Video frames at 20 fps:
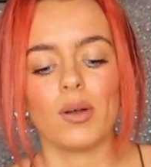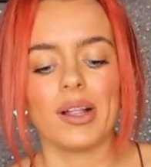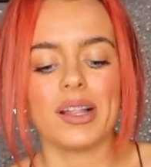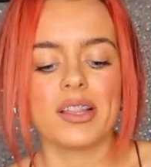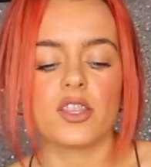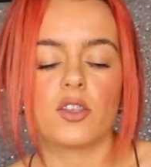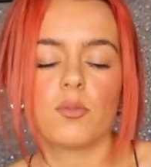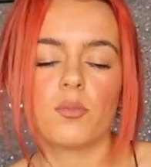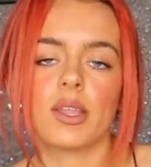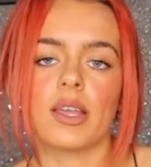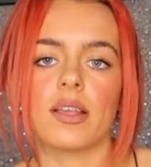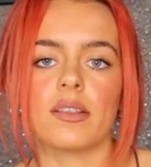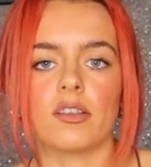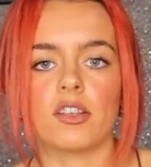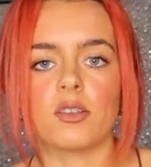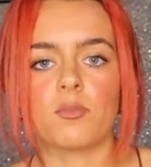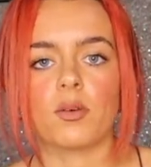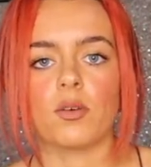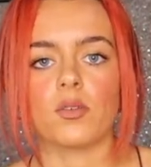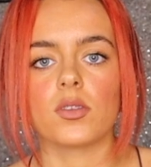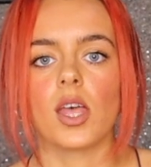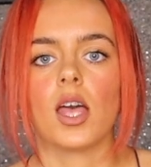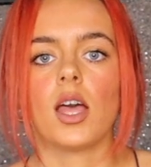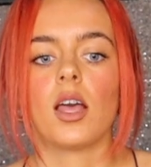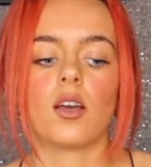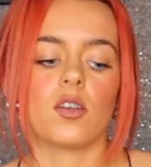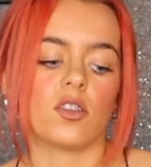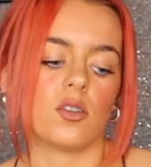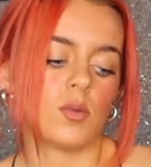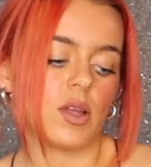well, in some things, I suppose,
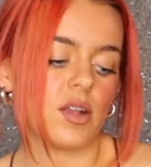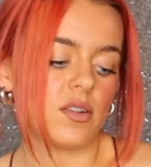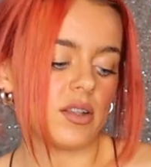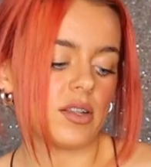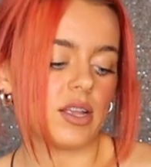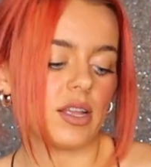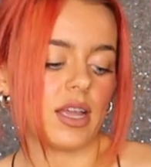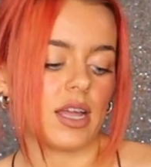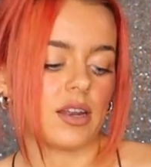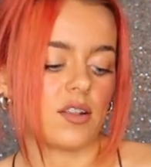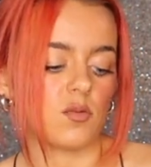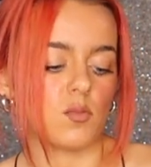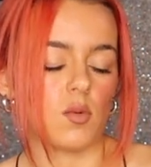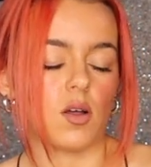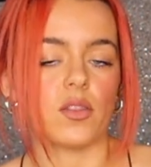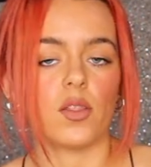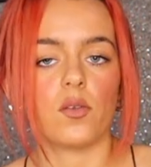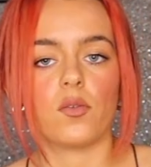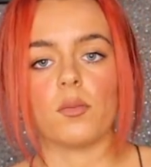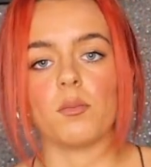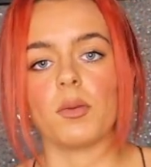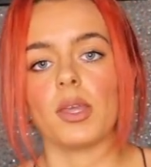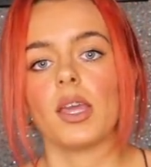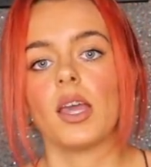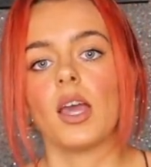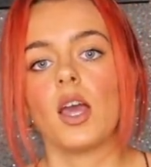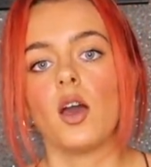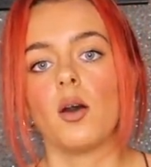because some things I did get in a small and they fit me.